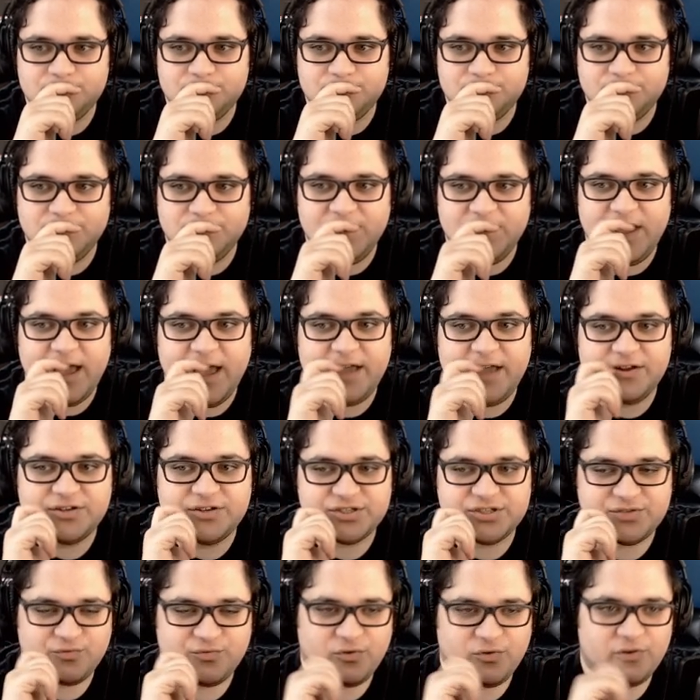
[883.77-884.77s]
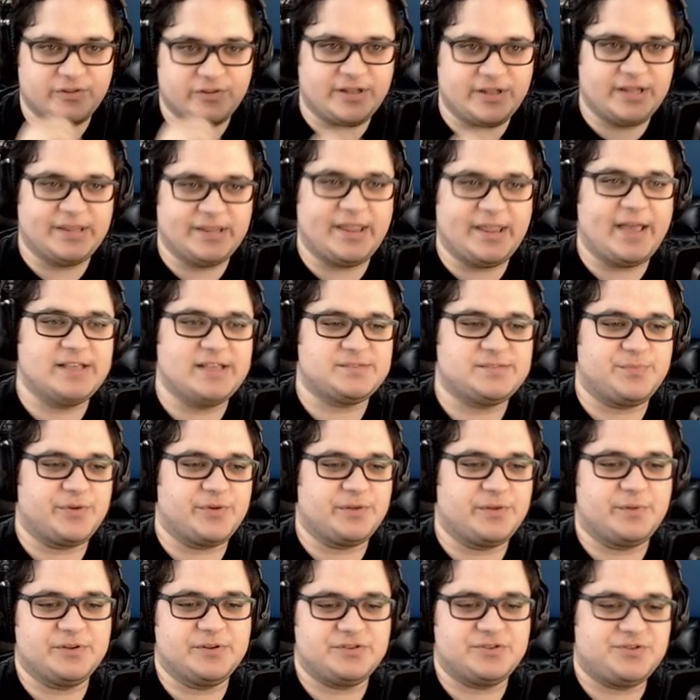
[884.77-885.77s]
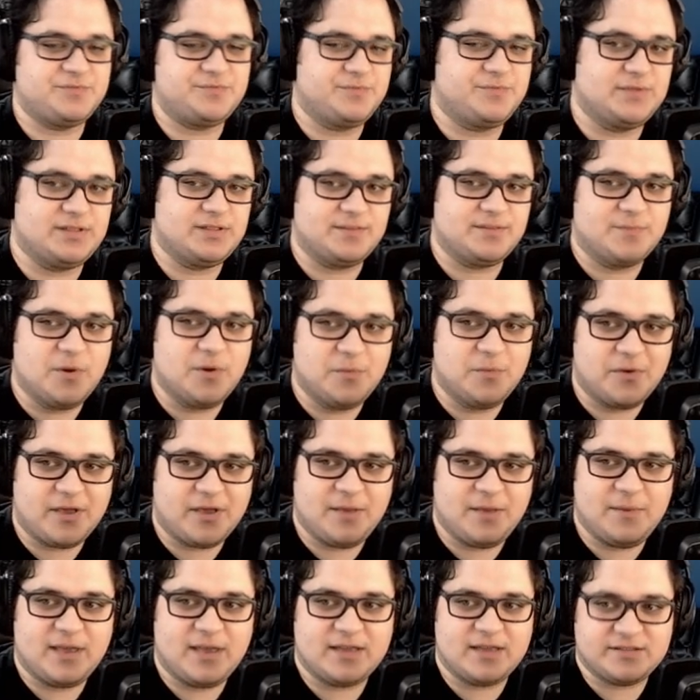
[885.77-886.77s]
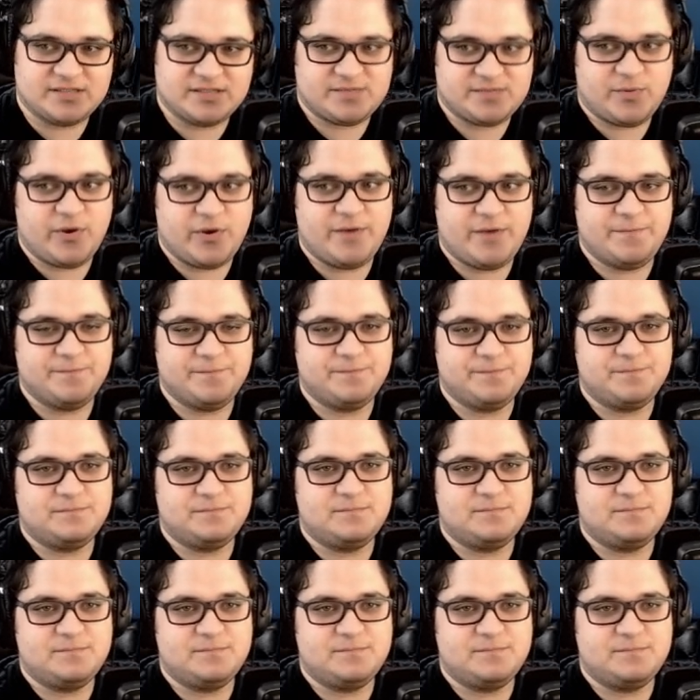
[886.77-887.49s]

Yeah, you're just rolling the dice pretty much with mobile gaming yeah. at this point.